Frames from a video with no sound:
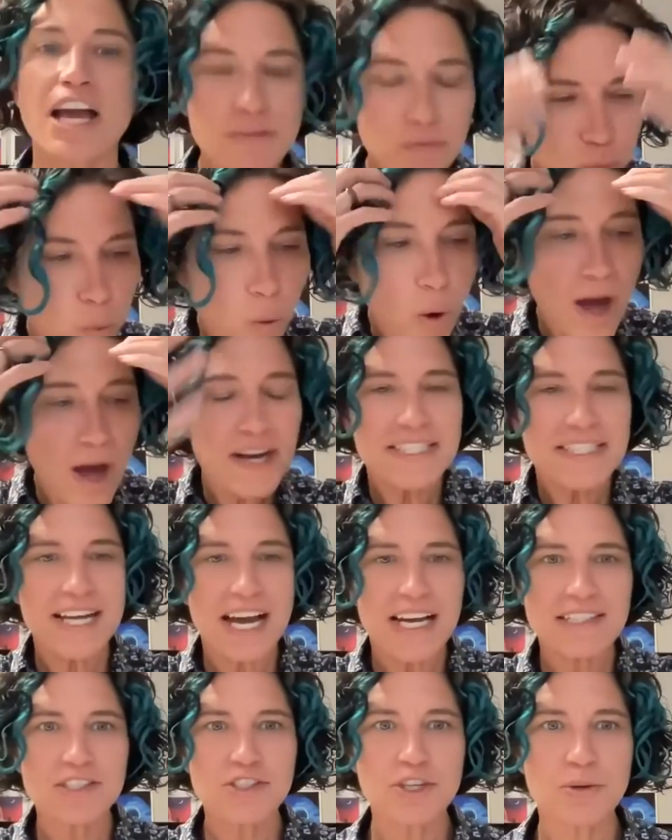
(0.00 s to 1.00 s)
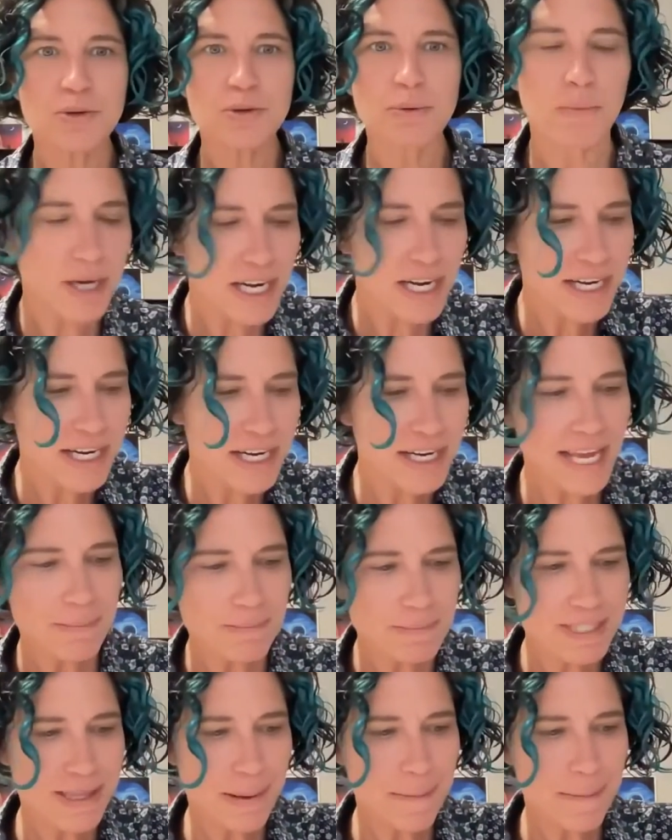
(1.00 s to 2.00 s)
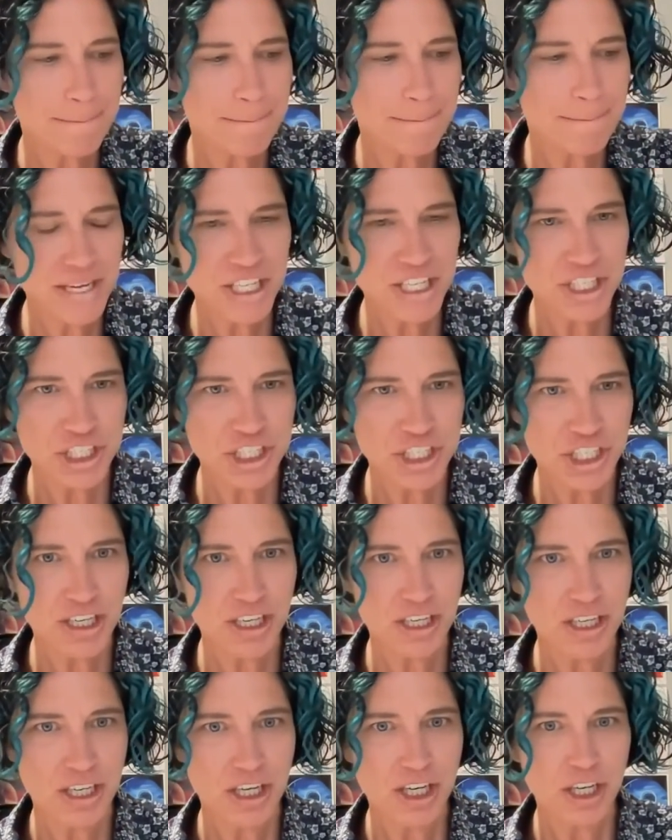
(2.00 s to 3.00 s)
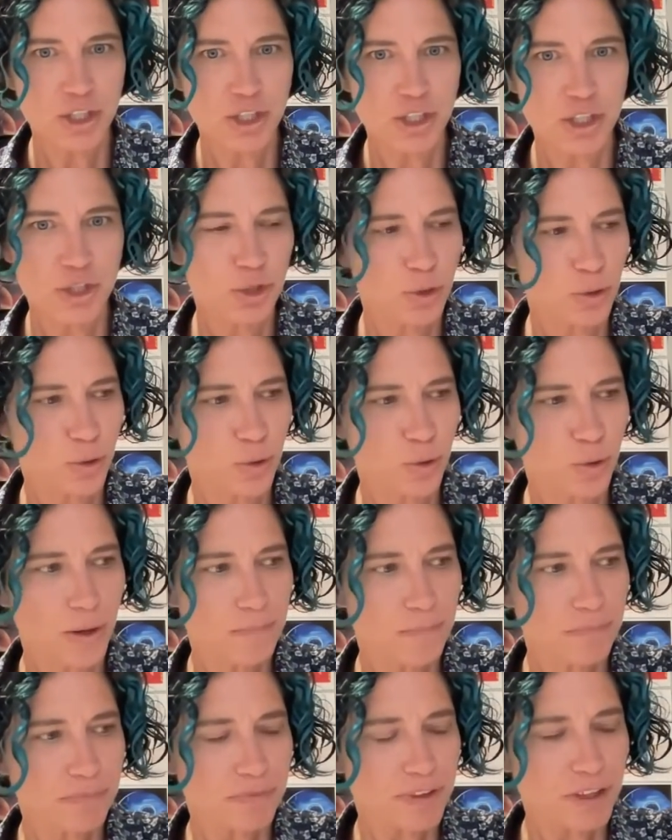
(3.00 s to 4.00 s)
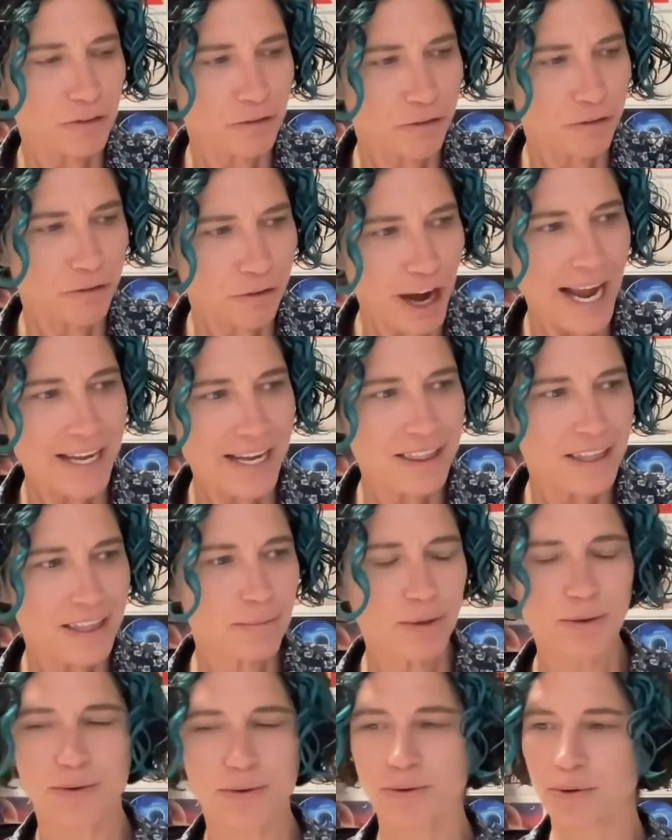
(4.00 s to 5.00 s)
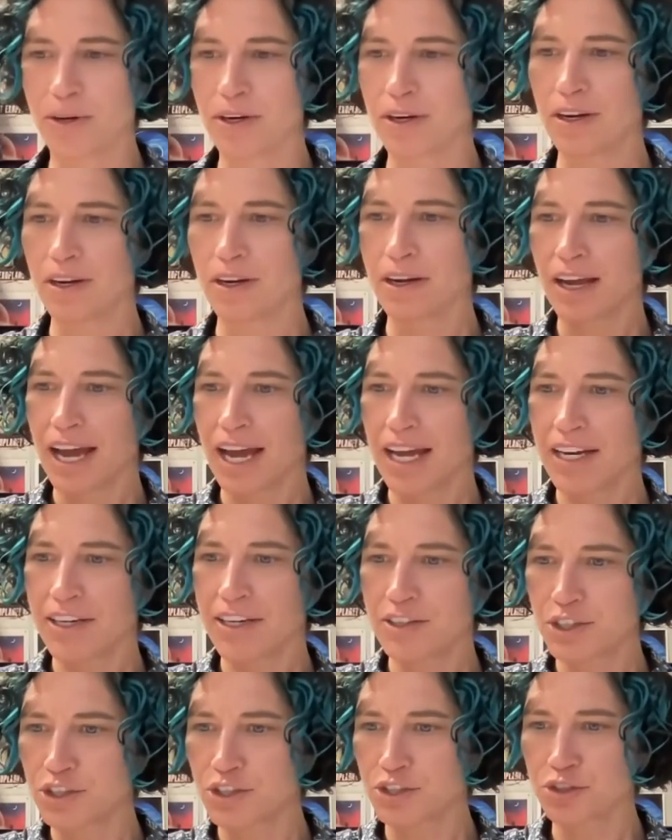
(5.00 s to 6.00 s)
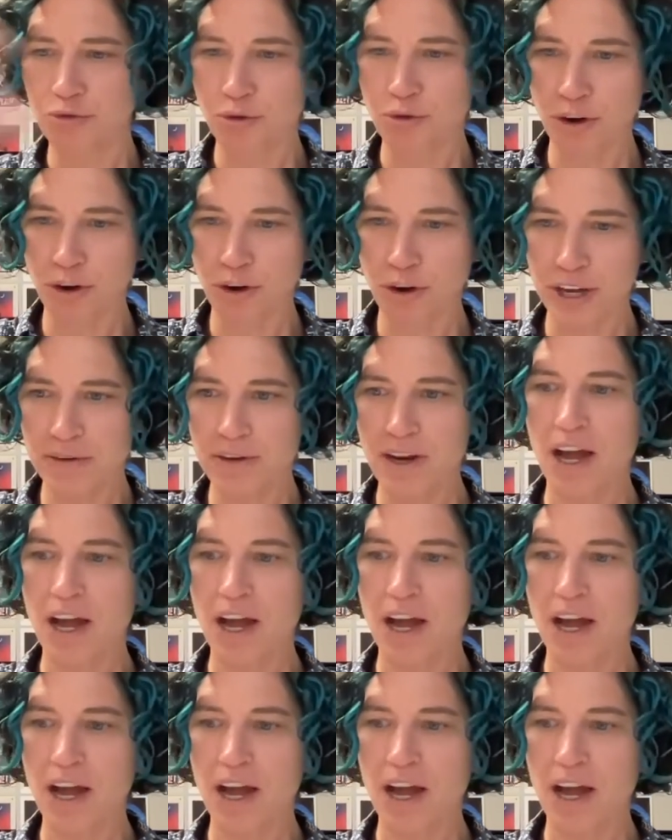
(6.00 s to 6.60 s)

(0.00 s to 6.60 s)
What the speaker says: what is NASA doing when it names the mission to frack the moon and destroy